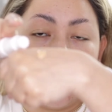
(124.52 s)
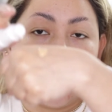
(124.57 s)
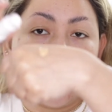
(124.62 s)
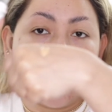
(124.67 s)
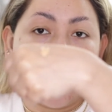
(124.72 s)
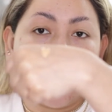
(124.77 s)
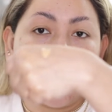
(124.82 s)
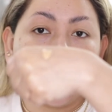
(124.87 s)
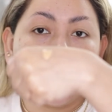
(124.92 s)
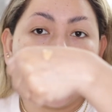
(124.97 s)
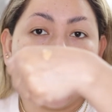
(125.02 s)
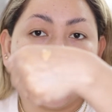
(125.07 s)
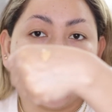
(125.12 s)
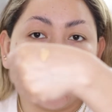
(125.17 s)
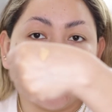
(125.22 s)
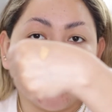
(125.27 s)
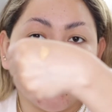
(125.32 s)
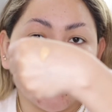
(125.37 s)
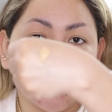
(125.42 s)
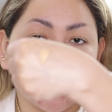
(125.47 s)
And you have
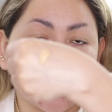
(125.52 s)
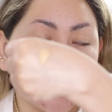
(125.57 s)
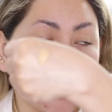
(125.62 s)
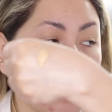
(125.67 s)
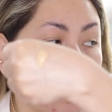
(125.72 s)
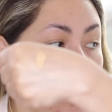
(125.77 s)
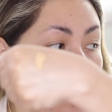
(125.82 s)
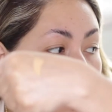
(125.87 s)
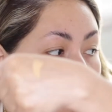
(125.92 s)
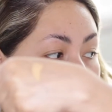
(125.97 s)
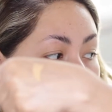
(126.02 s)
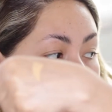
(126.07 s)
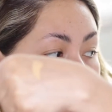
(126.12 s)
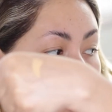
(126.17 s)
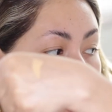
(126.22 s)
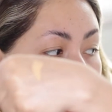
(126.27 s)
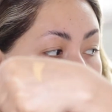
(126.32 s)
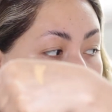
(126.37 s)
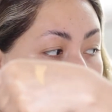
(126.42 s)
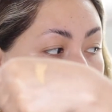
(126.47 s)
to make sure that you
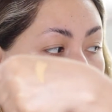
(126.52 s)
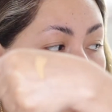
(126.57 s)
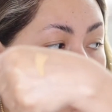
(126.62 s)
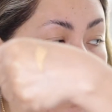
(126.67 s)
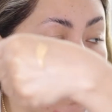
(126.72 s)
shake this